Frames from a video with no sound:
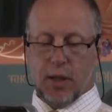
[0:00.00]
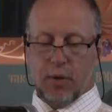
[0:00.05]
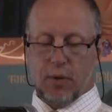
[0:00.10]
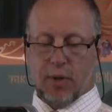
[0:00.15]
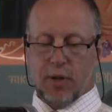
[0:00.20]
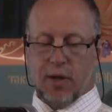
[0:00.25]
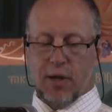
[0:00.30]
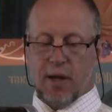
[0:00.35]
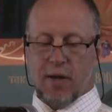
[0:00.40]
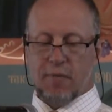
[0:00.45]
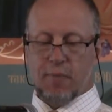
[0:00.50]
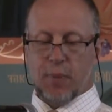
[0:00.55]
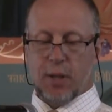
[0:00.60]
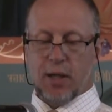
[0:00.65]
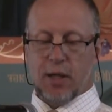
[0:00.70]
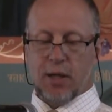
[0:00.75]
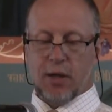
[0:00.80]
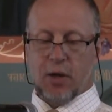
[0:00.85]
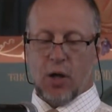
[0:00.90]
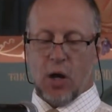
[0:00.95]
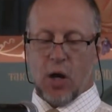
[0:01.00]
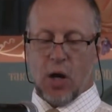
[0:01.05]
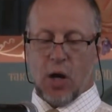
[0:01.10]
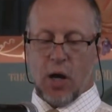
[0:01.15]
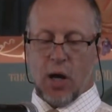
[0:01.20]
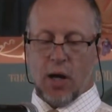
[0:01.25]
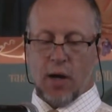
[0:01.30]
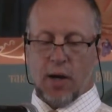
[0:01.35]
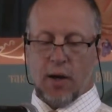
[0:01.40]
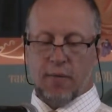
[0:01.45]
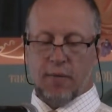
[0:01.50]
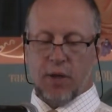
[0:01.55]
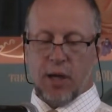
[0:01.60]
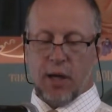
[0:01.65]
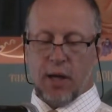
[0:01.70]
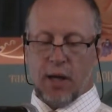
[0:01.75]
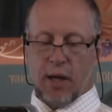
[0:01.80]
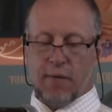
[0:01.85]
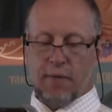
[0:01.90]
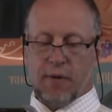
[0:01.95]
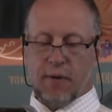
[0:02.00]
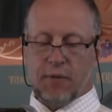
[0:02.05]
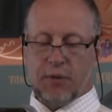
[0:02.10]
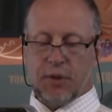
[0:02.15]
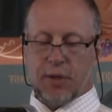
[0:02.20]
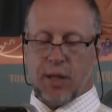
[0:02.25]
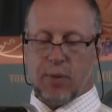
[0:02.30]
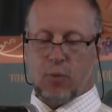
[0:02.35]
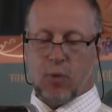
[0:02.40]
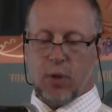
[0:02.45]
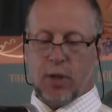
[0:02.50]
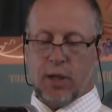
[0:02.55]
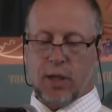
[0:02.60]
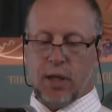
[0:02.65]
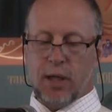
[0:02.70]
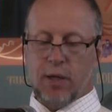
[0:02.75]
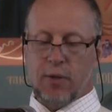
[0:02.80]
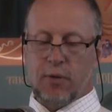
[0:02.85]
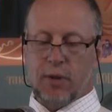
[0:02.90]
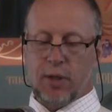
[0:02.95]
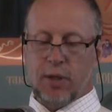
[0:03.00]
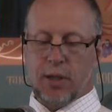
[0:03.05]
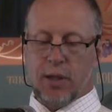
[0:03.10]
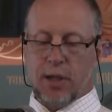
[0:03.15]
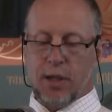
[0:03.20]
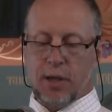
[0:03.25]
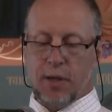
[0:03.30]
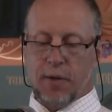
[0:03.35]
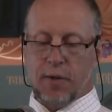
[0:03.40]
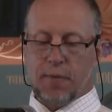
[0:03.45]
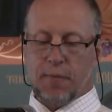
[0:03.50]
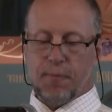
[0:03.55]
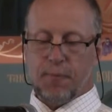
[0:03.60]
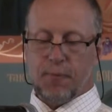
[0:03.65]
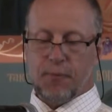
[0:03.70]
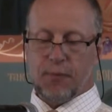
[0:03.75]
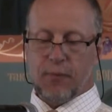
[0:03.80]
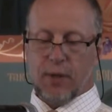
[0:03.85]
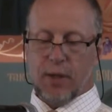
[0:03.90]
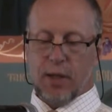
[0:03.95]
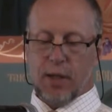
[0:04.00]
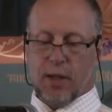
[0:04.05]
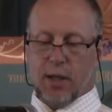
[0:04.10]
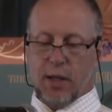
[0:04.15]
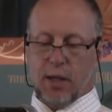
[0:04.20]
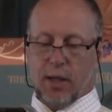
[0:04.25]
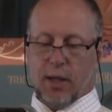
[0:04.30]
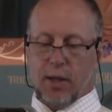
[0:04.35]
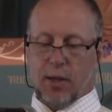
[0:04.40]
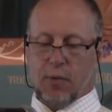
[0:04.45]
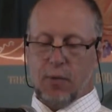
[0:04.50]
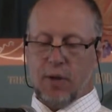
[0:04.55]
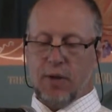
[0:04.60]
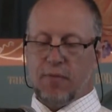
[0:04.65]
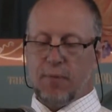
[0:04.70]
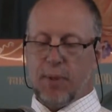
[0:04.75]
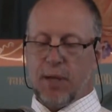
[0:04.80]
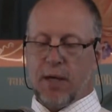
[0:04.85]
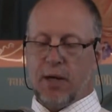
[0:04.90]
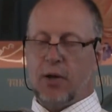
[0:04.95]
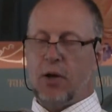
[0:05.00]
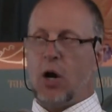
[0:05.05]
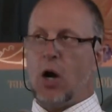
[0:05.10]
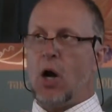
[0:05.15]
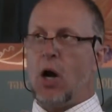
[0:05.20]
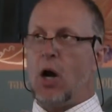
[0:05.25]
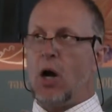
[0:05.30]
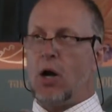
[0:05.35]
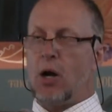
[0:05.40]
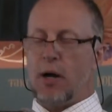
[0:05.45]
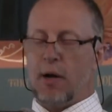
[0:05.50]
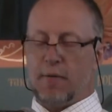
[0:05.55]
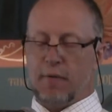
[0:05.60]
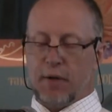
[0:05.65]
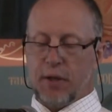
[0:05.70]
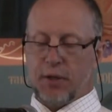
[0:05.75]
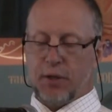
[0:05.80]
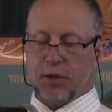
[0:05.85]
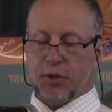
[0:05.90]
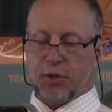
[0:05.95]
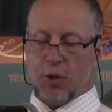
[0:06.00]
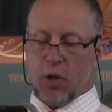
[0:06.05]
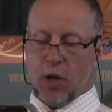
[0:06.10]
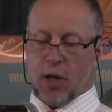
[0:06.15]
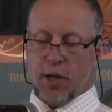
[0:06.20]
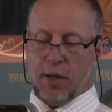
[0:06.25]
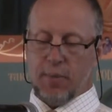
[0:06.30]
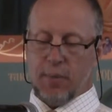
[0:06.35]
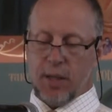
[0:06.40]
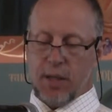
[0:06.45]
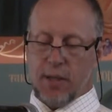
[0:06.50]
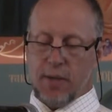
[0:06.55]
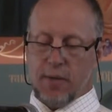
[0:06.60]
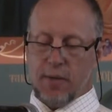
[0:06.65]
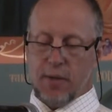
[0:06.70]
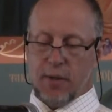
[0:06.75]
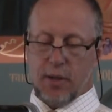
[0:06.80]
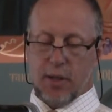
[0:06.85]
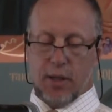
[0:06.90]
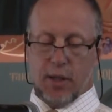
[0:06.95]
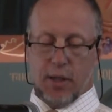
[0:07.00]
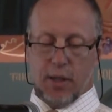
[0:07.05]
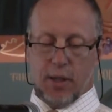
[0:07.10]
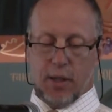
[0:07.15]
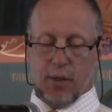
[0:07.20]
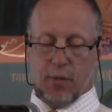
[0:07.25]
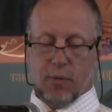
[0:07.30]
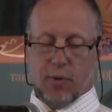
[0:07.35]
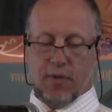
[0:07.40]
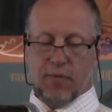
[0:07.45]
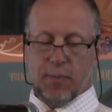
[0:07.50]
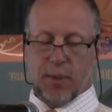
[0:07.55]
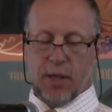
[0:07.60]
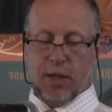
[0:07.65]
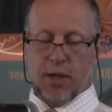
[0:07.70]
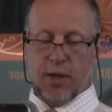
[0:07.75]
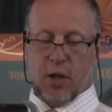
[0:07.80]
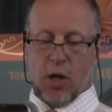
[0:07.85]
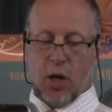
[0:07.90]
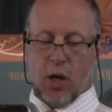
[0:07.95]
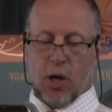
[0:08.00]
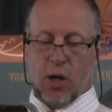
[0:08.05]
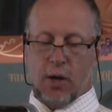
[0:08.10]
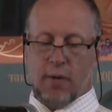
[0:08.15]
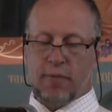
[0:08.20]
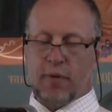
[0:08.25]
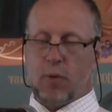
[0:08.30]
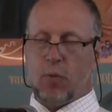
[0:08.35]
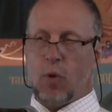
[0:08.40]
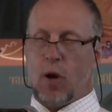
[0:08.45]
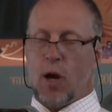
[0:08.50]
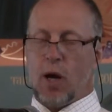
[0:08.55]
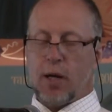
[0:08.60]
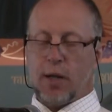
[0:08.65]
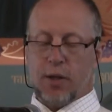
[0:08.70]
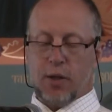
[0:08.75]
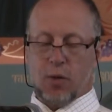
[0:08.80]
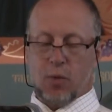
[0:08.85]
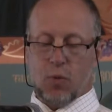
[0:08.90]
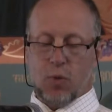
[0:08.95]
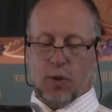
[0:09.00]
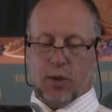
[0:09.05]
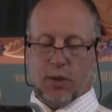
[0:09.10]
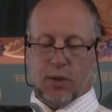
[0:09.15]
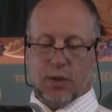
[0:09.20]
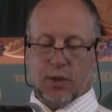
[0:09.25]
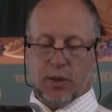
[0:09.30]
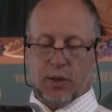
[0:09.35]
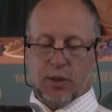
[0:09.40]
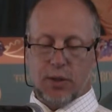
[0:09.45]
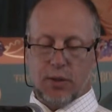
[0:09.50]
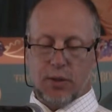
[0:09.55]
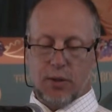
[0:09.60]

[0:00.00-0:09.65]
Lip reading: We have been in awe of the love of someone near and dear. We've been in awe of astronomy. We've been in awe of a walk in the woods.